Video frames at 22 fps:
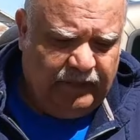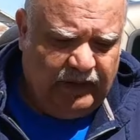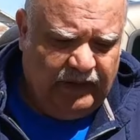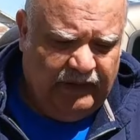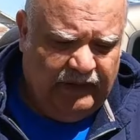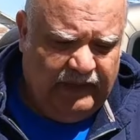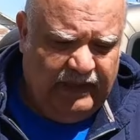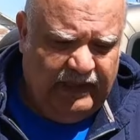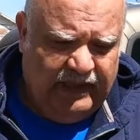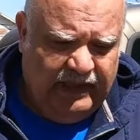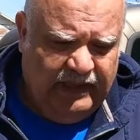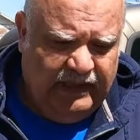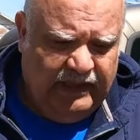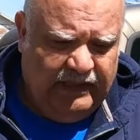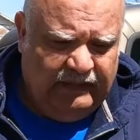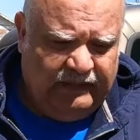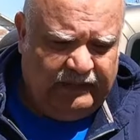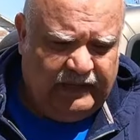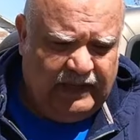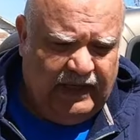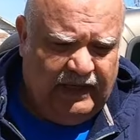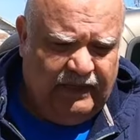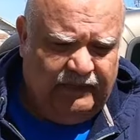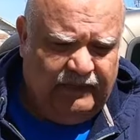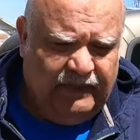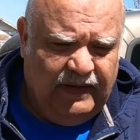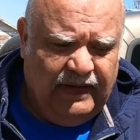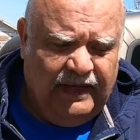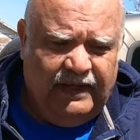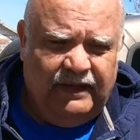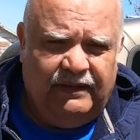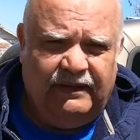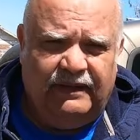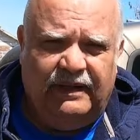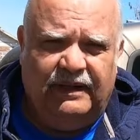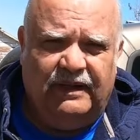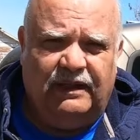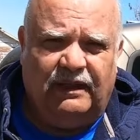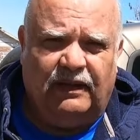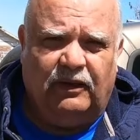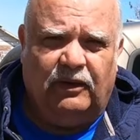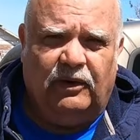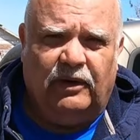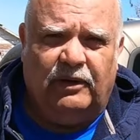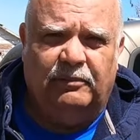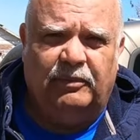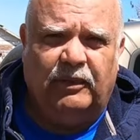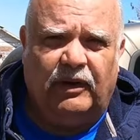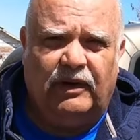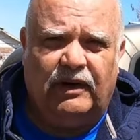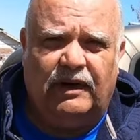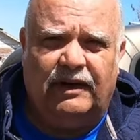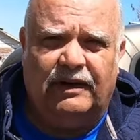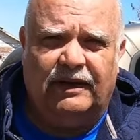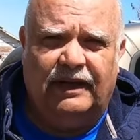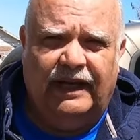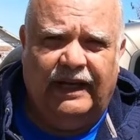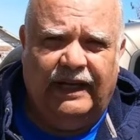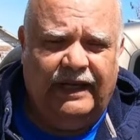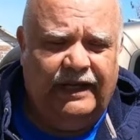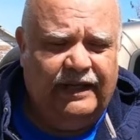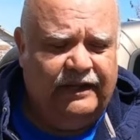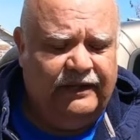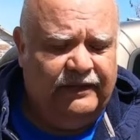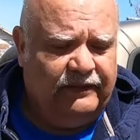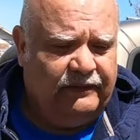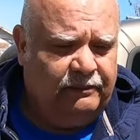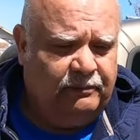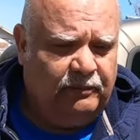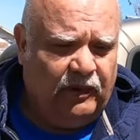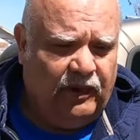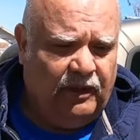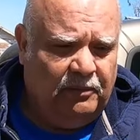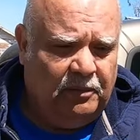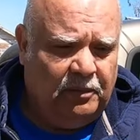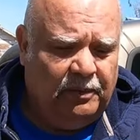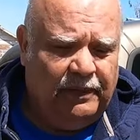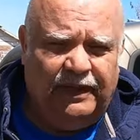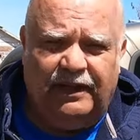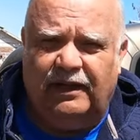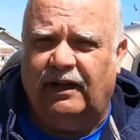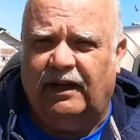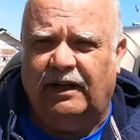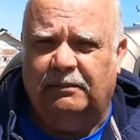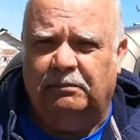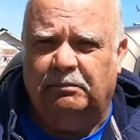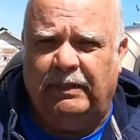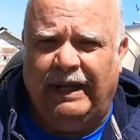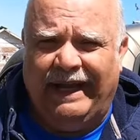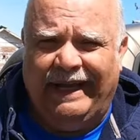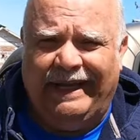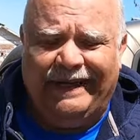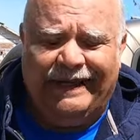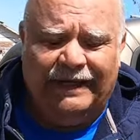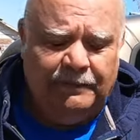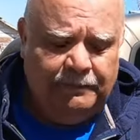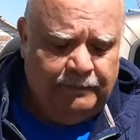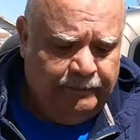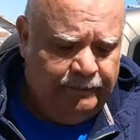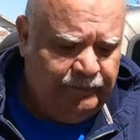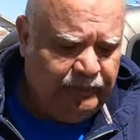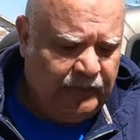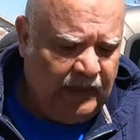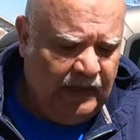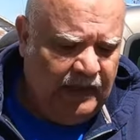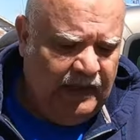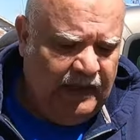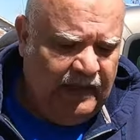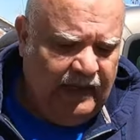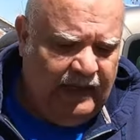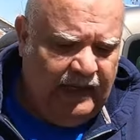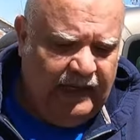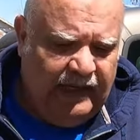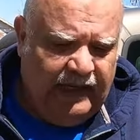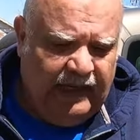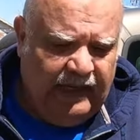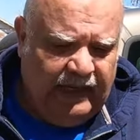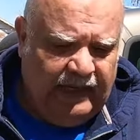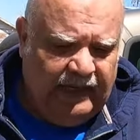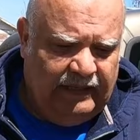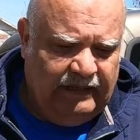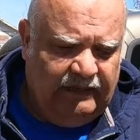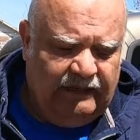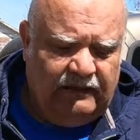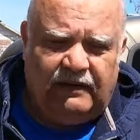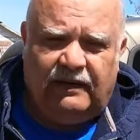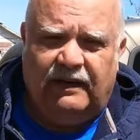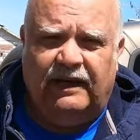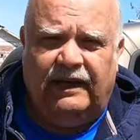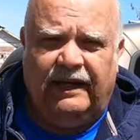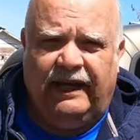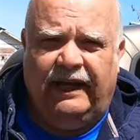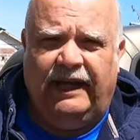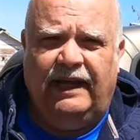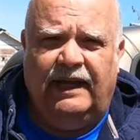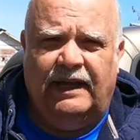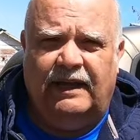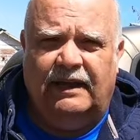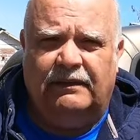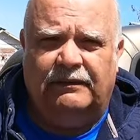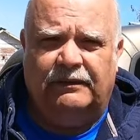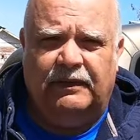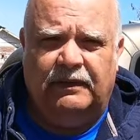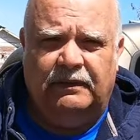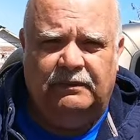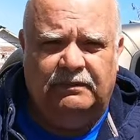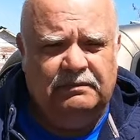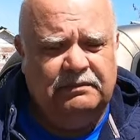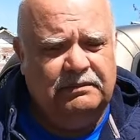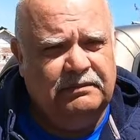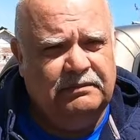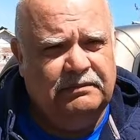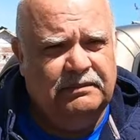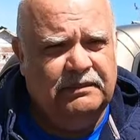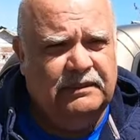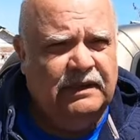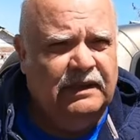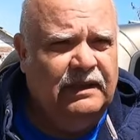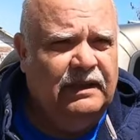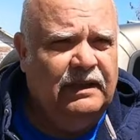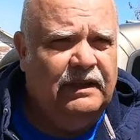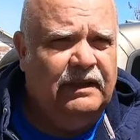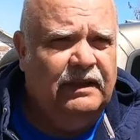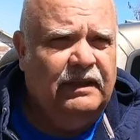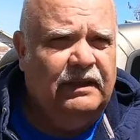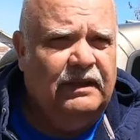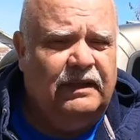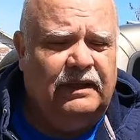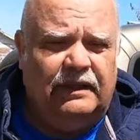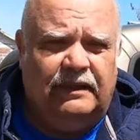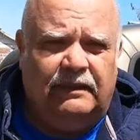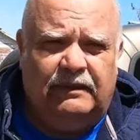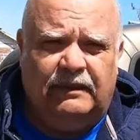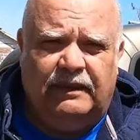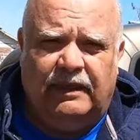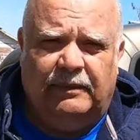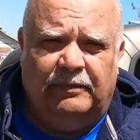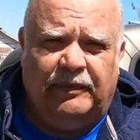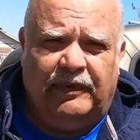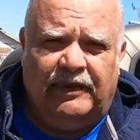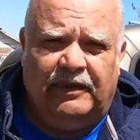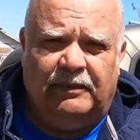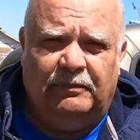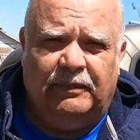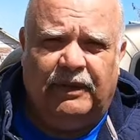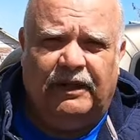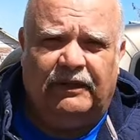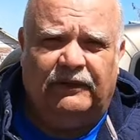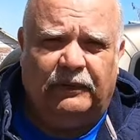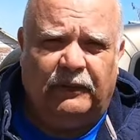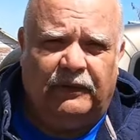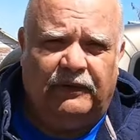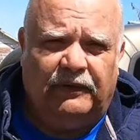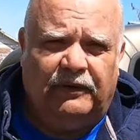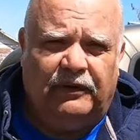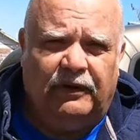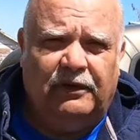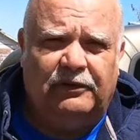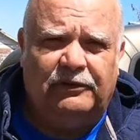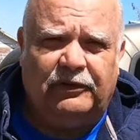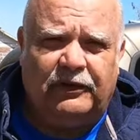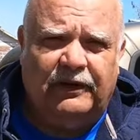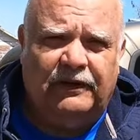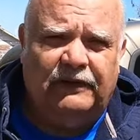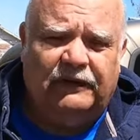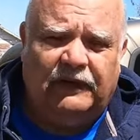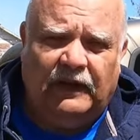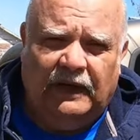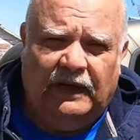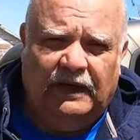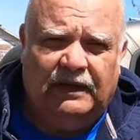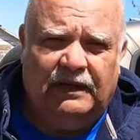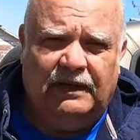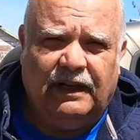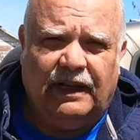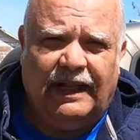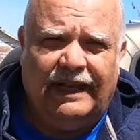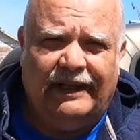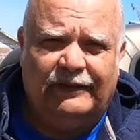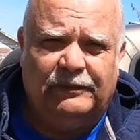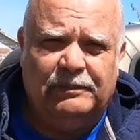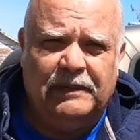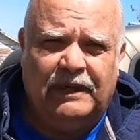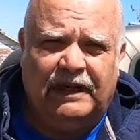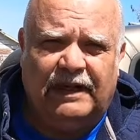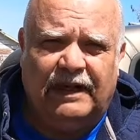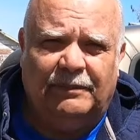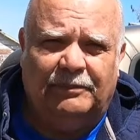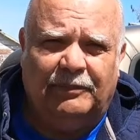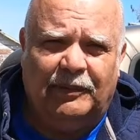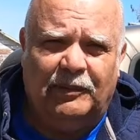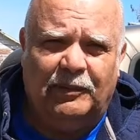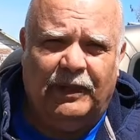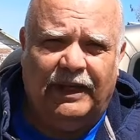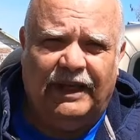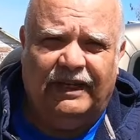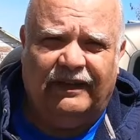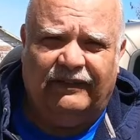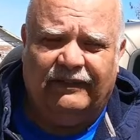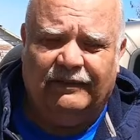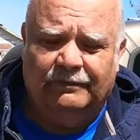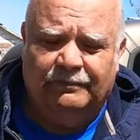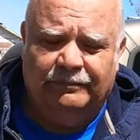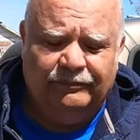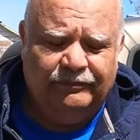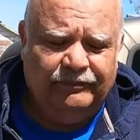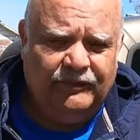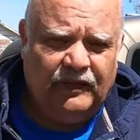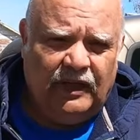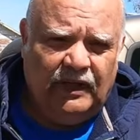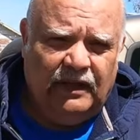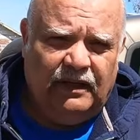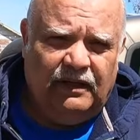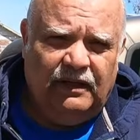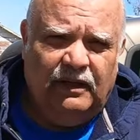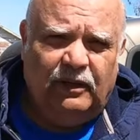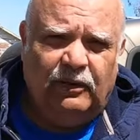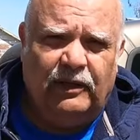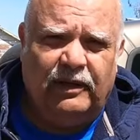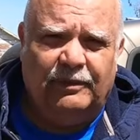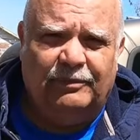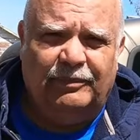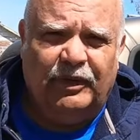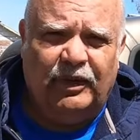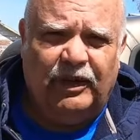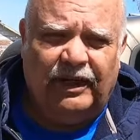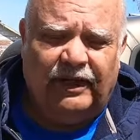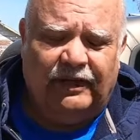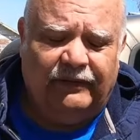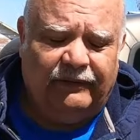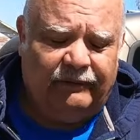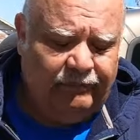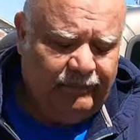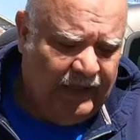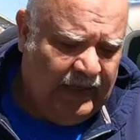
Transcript: The stuff in the lower part has probably gone bad. And here I have a couple hundred bucks worth of groceries to last me a couple of weeks. Nowhere to put it.